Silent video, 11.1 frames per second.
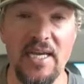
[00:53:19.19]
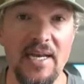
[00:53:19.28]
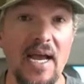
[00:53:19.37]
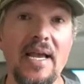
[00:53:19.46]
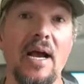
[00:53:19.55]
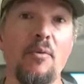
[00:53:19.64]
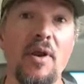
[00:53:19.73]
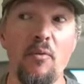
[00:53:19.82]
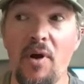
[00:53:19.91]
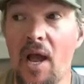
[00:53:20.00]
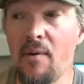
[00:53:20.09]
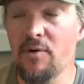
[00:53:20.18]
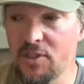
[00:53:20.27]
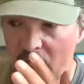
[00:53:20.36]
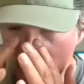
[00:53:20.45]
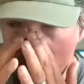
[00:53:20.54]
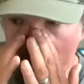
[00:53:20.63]
And I when when I was
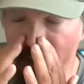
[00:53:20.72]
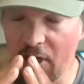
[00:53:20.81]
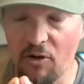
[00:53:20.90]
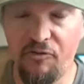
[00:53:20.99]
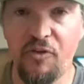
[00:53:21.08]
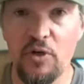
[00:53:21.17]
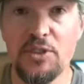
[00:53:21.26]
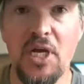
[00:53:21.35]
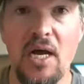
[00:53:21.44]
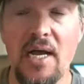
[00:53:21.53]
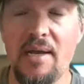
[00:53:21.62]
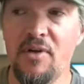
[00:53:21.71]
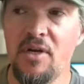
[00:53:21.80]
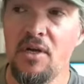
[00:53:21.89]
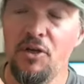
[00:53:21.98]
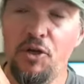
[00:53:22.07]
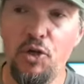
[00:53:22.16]
you know full time
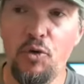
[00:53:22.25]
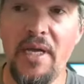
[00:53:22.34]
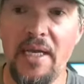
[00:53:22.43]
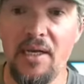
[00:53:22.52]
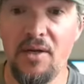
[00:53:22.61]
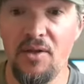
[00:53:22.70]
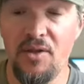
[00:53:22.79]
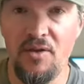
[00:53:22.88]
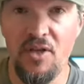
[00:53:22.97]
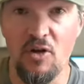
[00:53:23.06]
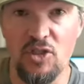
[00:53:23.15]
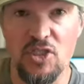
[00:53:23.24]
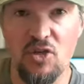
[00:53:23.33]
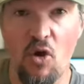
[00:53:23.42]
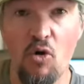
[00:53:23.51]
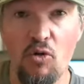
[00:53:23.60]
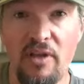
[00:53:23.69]
doing you know just
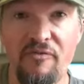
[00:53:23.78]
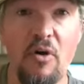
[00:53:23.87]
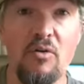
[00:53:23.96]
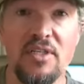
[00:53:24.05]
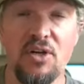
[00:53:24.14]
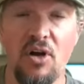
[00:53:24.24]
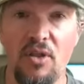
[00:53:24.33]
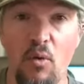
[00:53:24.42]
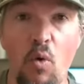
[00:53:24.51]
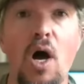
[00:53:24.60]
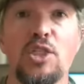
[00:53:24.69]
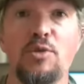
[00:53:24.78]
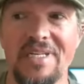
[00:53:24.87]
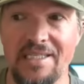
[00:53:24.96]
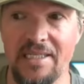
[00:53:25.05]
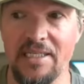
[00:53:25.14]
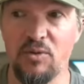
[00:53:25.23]
only focused on the wash
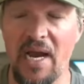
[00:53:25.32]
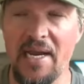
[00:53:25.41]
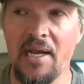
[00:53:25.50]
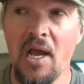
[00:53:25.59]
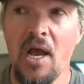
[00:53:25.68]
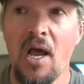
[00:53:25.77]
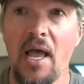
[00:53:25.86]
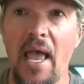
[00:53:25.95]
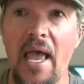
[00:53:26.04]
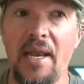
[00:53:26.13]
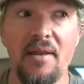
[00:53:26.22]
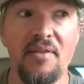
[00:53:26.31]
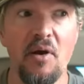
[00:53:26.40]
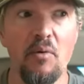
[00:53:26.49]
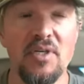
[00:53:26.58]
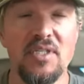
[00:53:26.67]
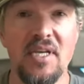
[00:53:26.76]
business, right? And there
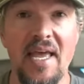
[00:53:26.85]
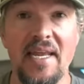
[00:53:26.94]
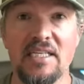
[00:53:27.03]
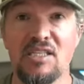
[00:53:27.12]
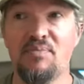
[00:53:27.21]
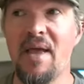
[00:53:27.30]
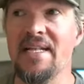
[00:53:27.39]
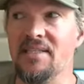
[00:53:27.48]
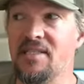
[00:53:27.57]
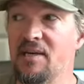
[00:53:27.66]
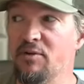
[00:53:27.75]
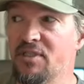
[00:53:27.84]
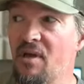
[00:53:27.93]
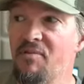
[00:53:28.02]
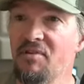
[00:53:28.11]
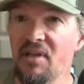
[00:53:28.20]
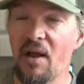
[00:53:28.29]
was an expense, there was
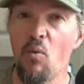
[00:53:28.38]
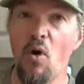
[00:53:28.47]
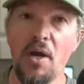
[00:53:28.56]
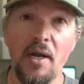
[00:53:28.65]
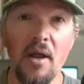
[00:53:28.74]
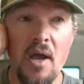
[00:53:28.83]
something that I wanted.